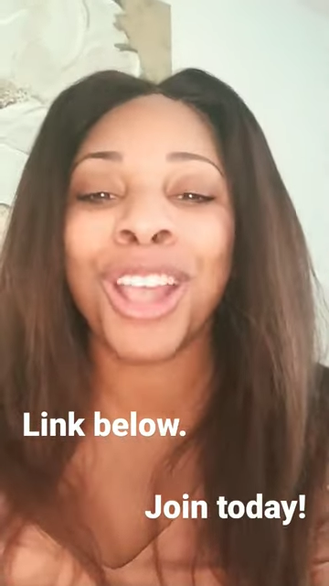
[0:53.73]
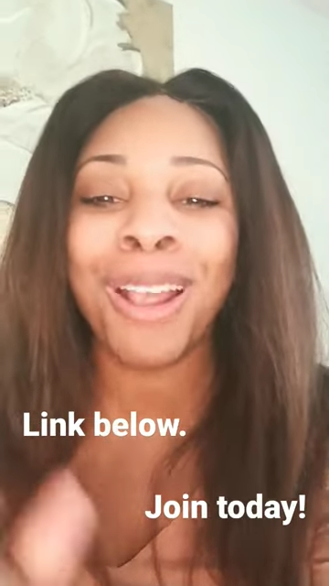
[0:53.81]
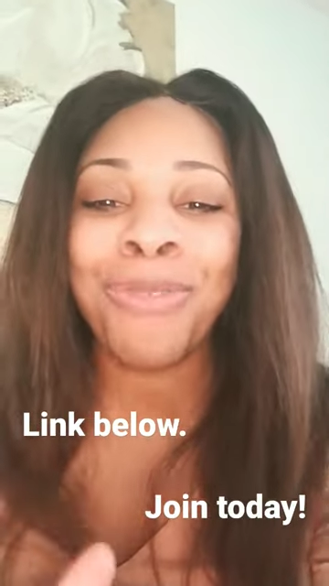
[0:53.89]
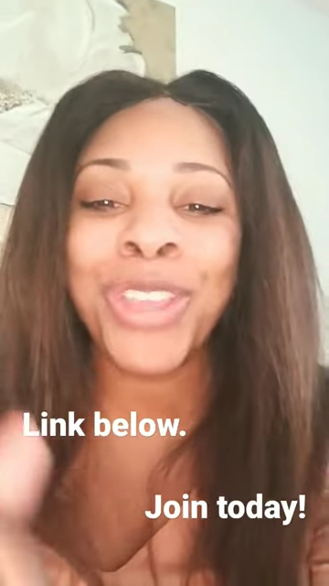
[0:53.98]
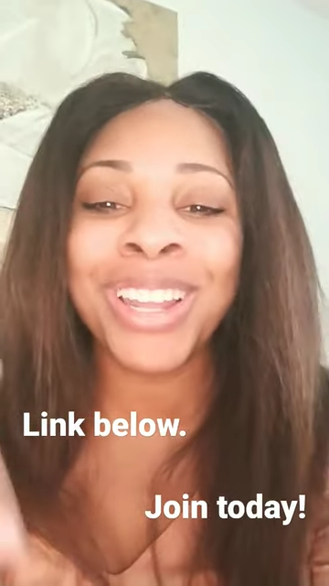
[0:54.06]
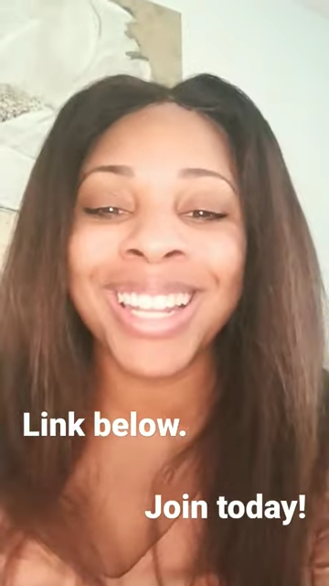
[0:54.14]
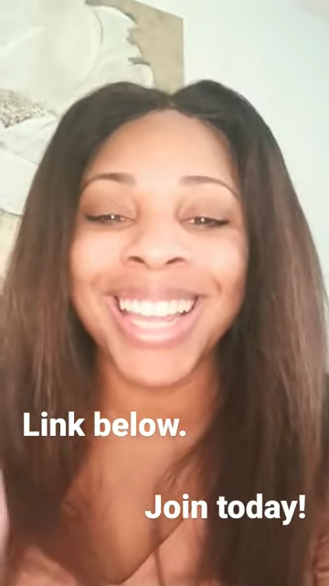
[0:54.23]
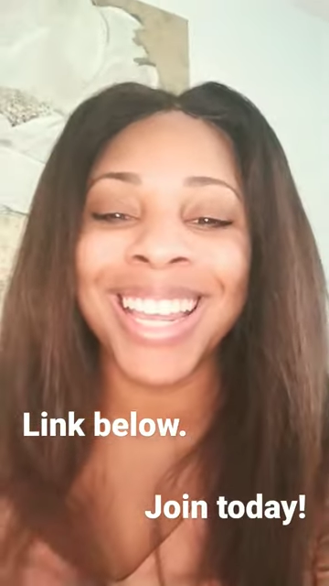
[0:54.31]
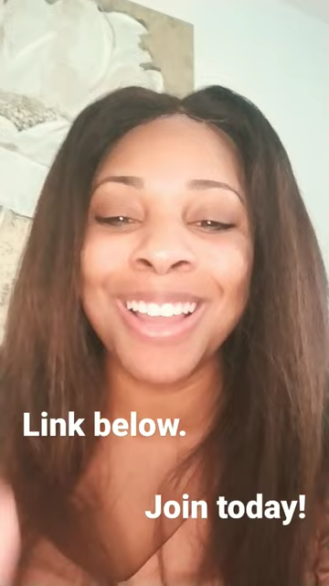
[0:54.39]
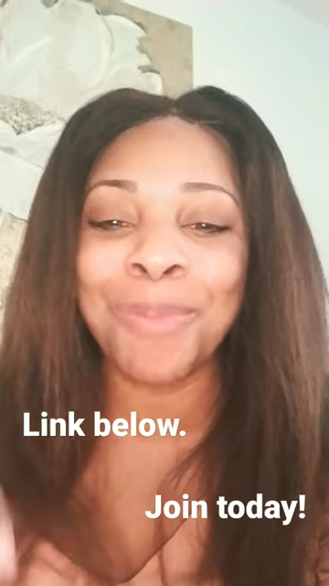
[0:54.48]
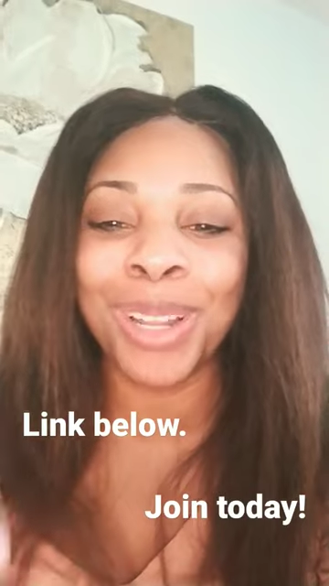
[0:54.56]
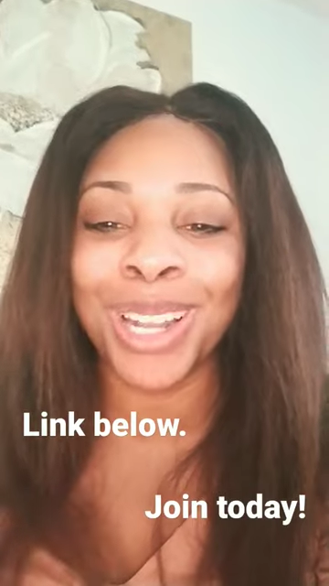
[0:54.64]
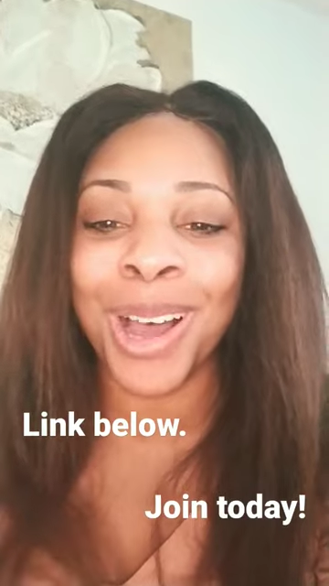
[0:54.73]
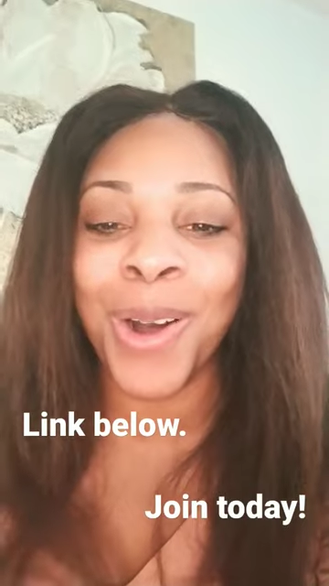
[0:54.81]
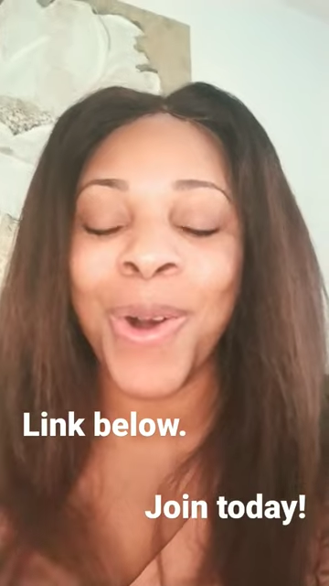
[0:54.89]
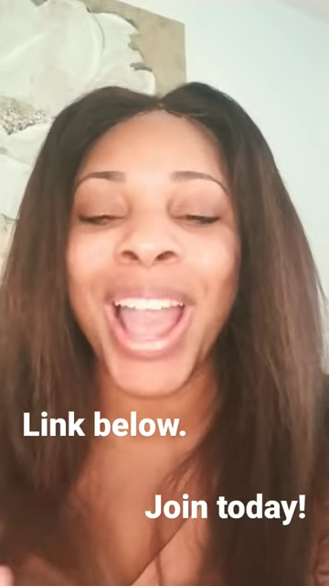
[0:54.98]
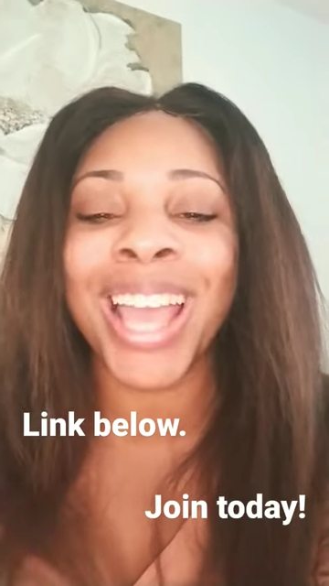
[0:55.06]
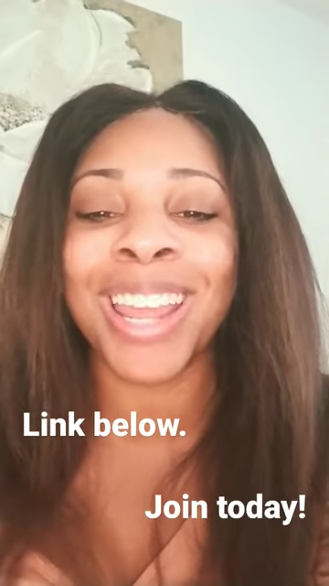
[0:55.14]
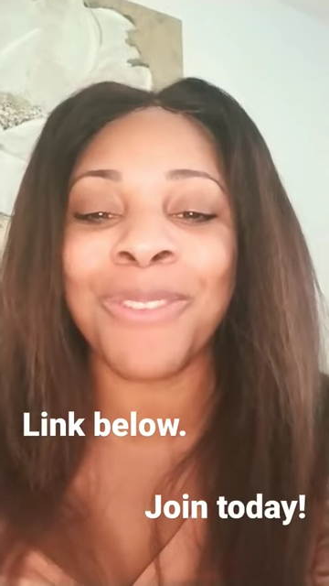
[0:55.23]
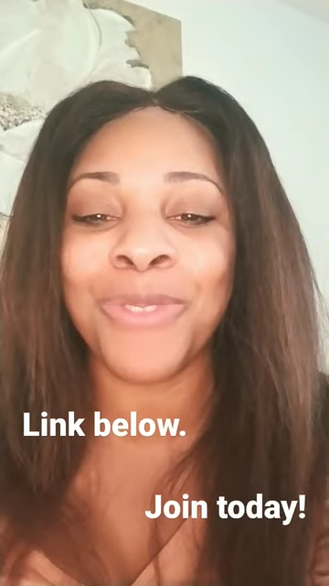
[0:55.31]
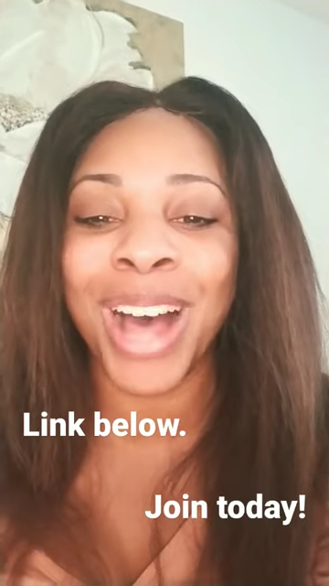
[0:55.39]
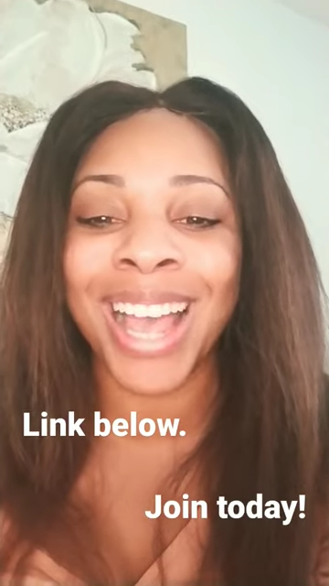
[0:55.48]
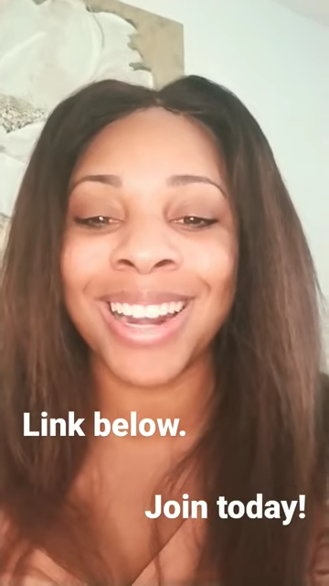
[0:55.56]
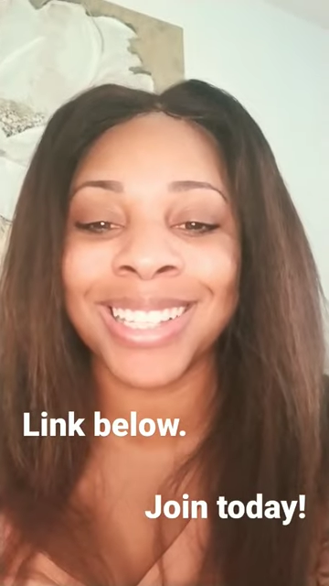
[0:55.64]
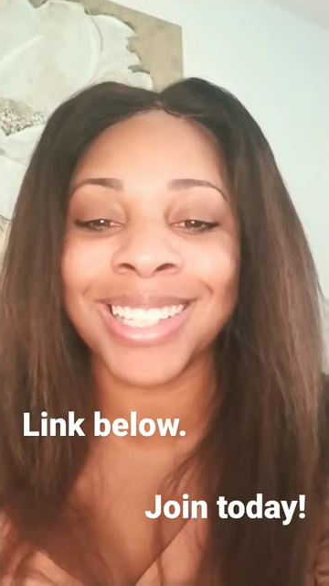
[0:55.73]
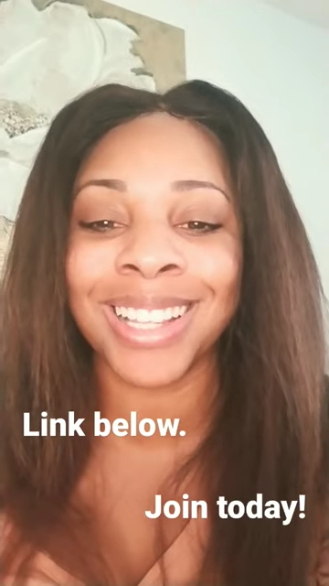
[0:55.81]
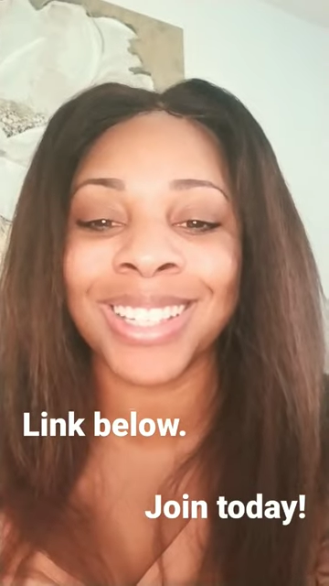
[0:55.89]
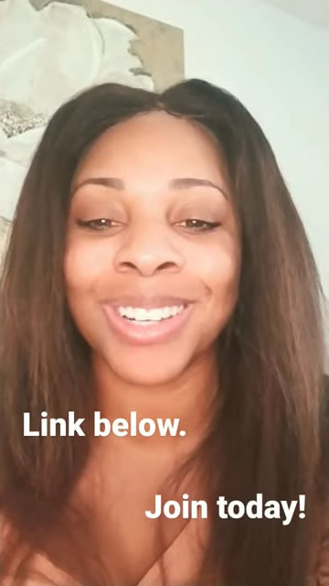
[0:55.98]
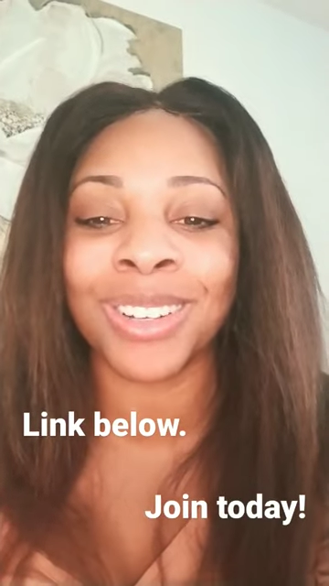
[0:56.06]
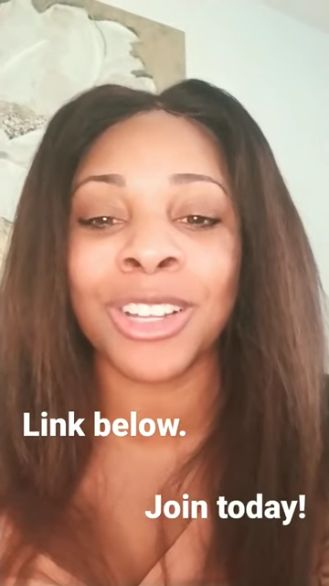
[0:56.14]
Check the link below and invite a sister.